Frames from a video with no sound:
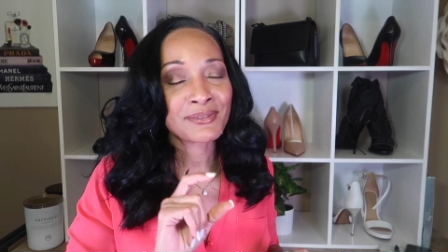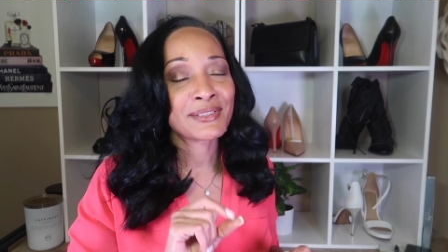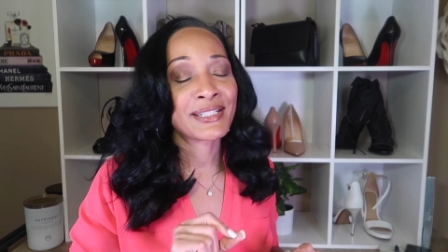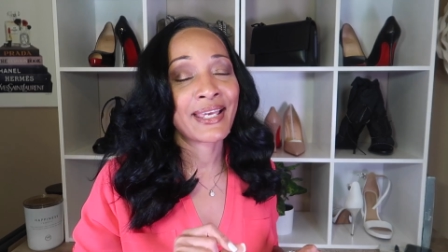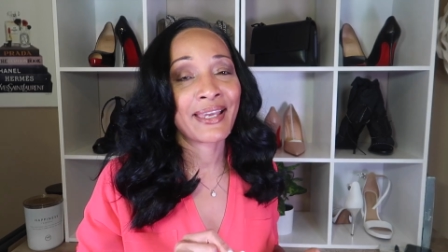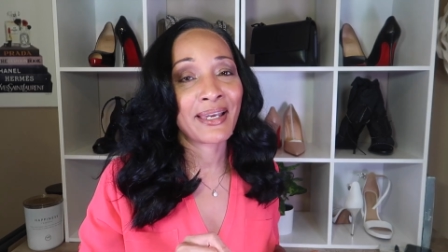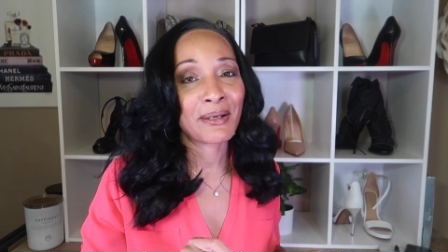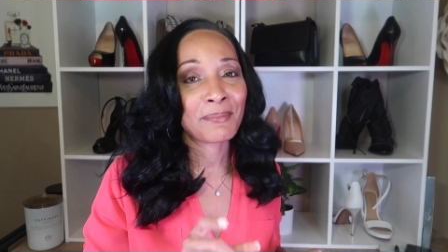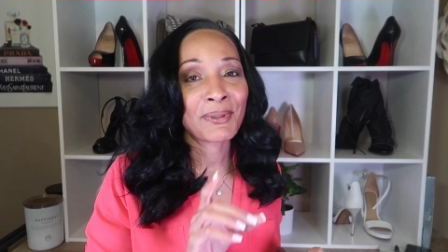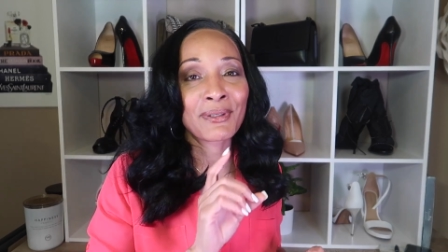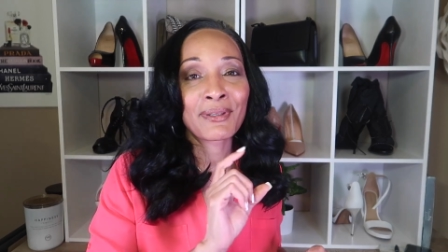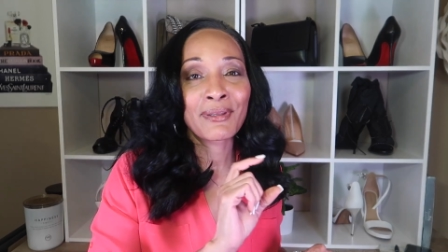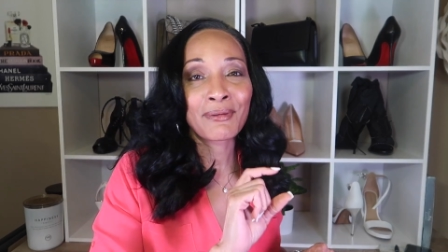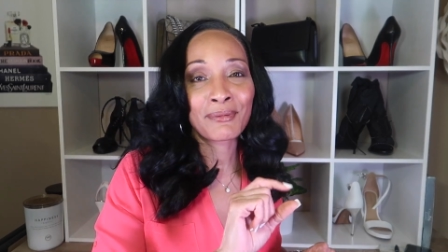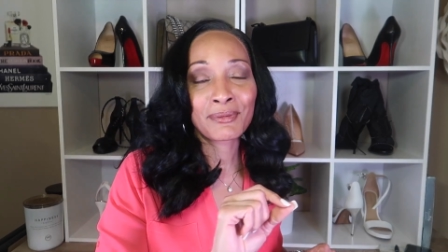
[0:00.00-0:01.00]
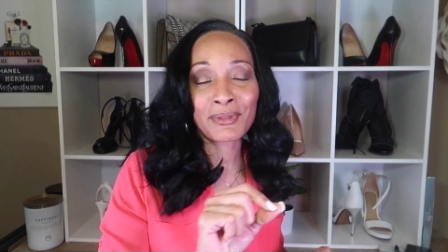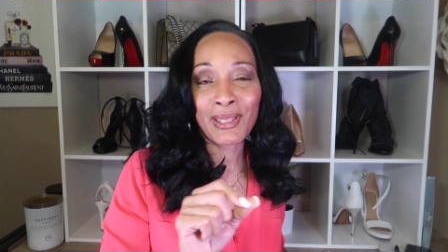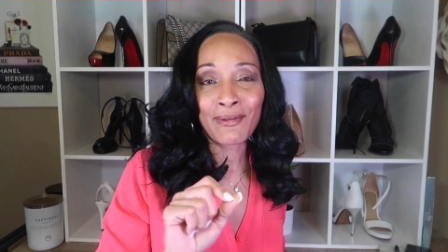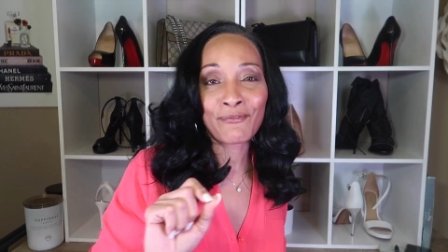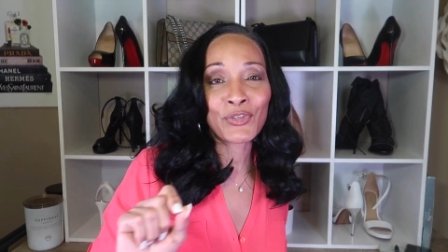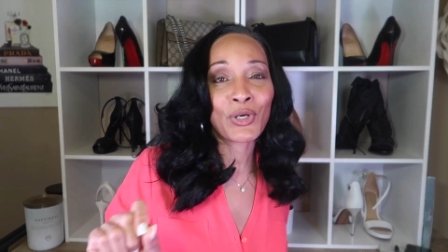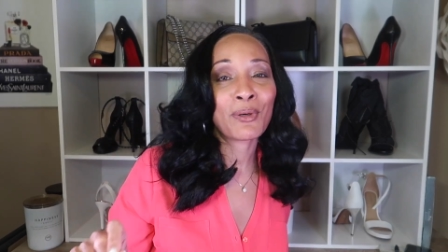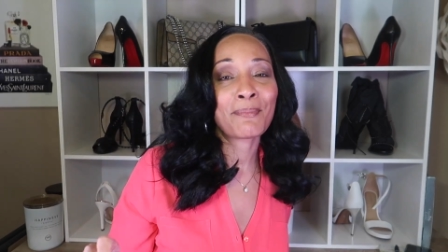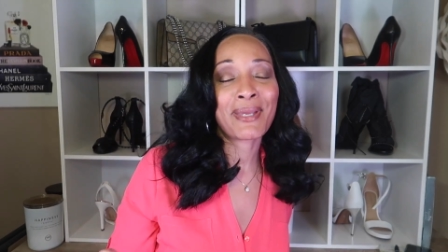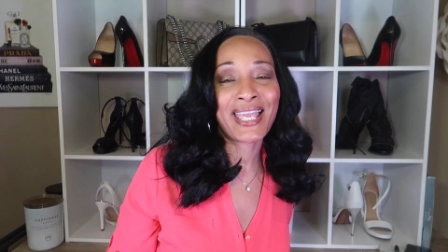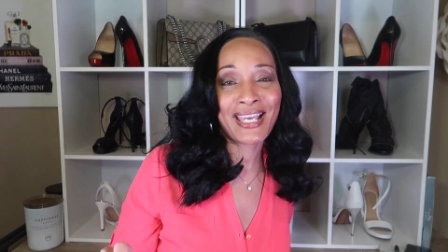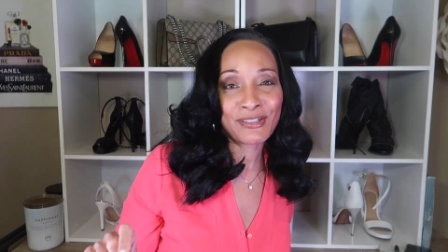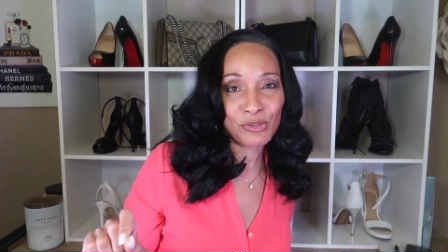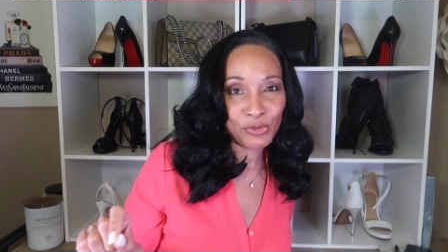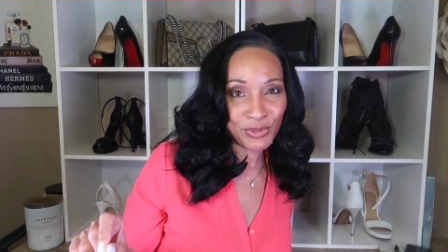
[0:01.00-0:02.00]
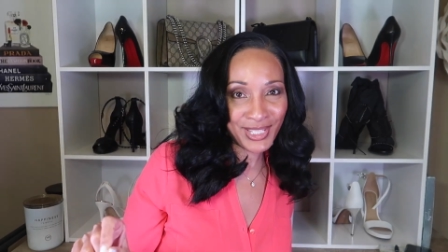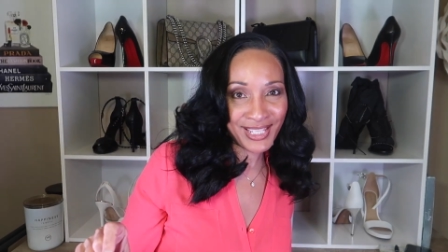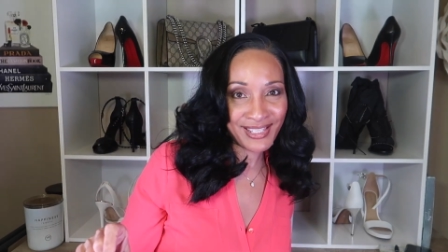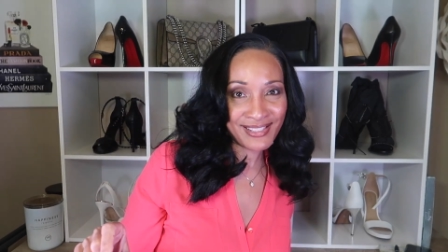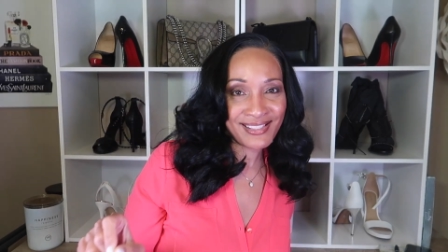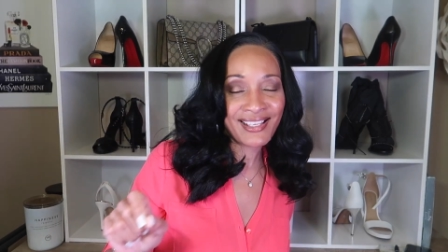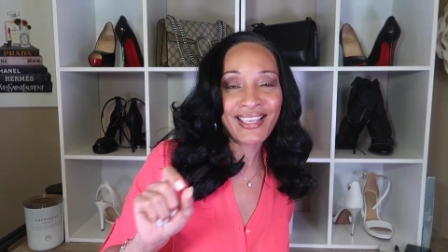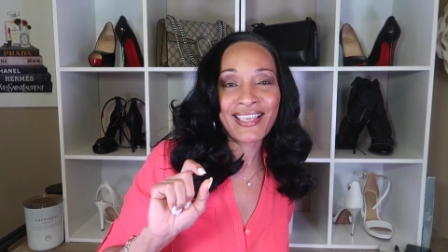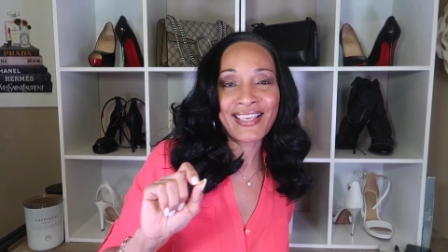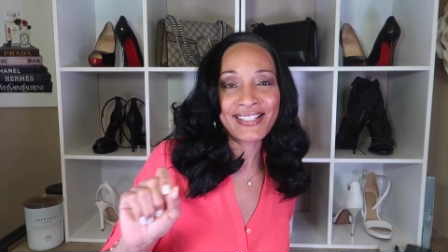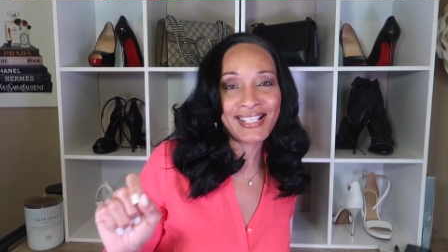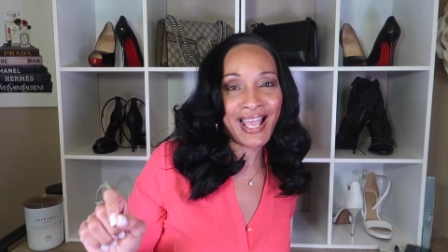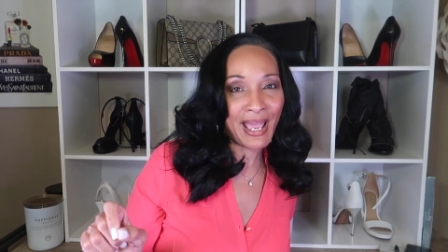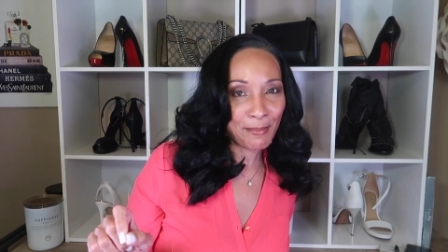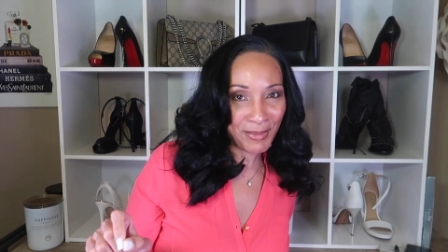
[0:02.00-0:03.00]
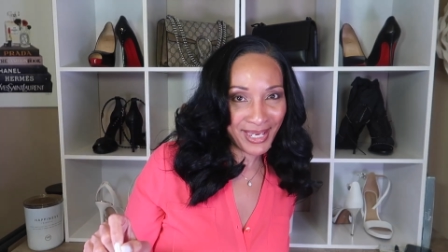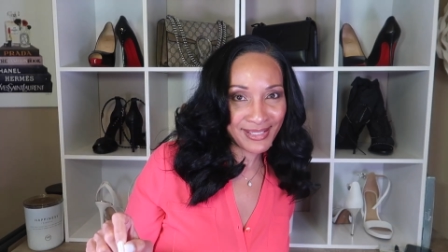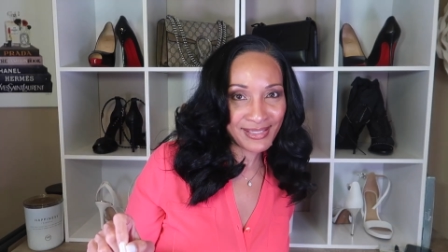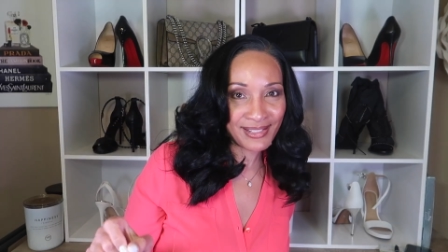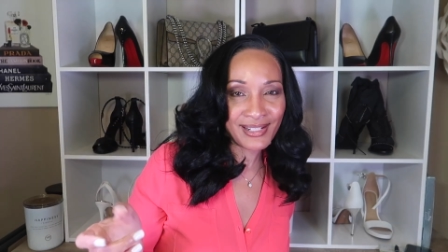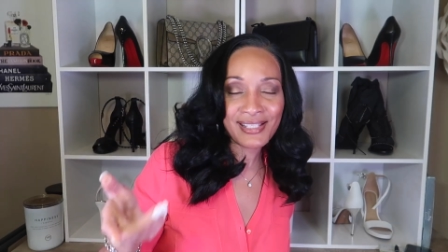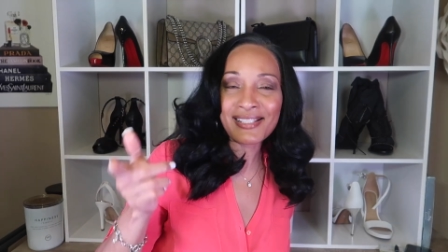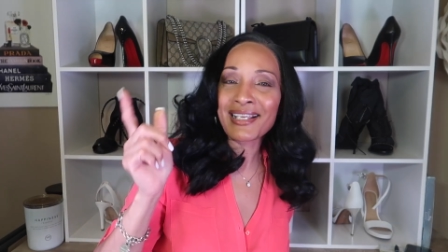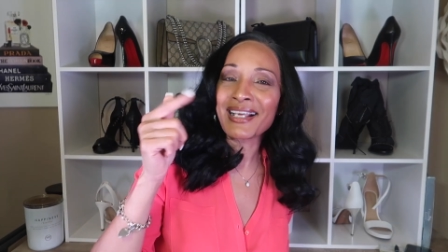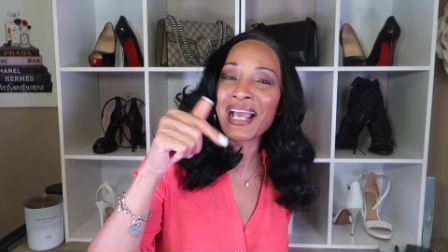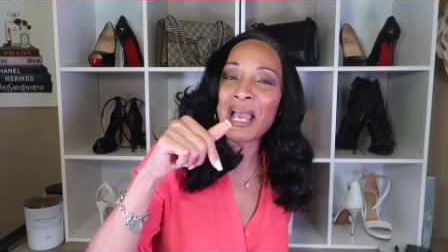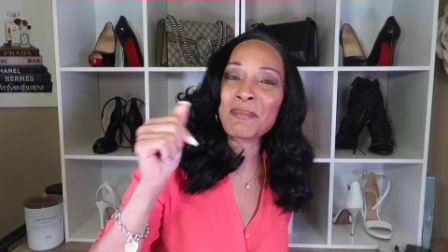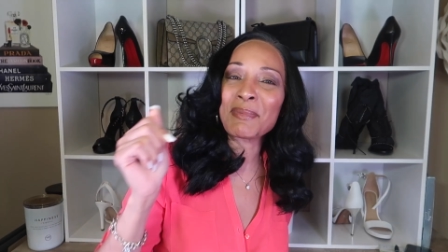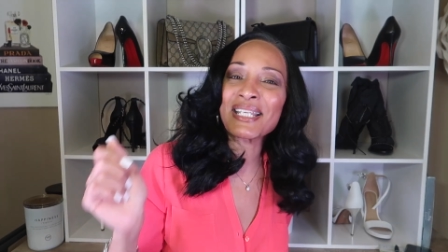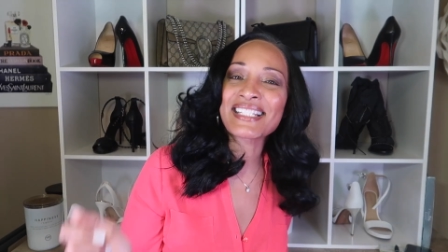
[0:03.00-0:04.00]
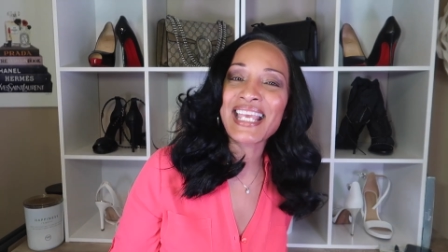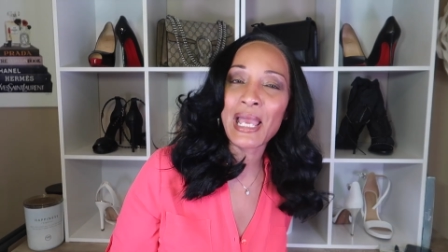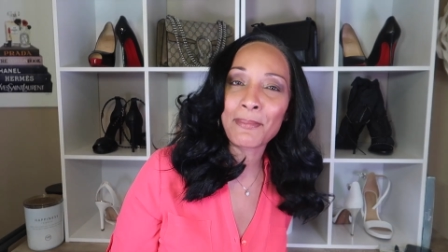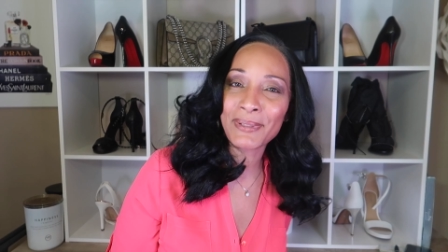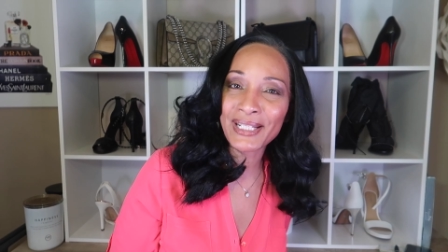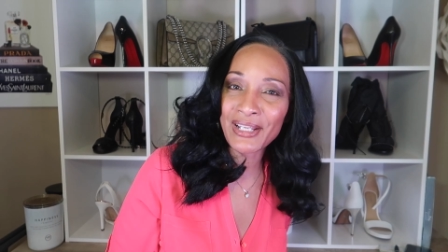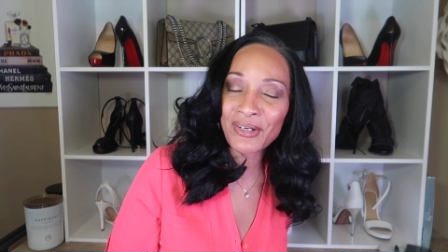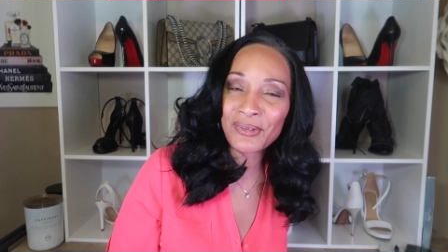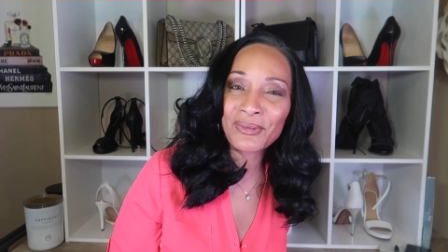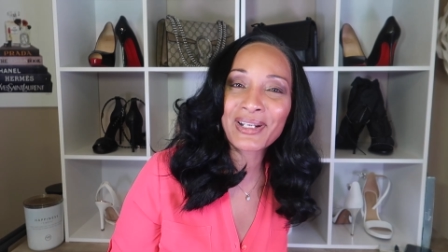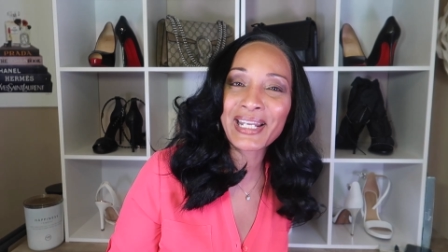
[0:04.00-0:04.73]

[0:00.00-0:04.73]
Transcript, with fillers: Deb, if your man do this, he's high maintenance. Comment down below.